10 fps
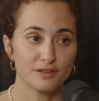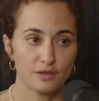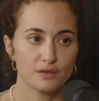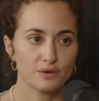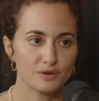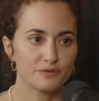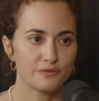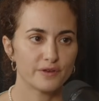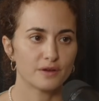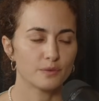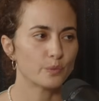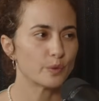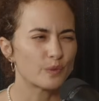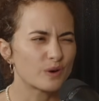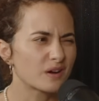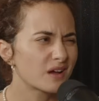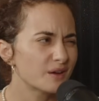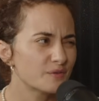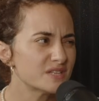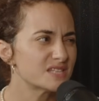You could feel we were kind
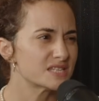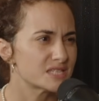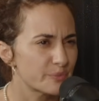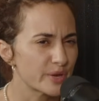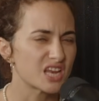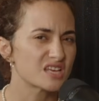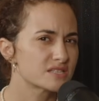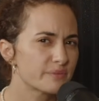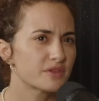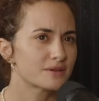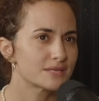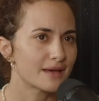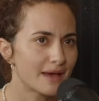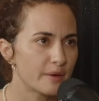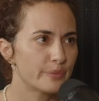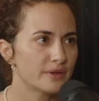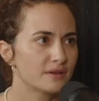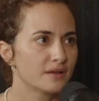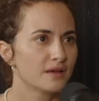of anticipating something to happen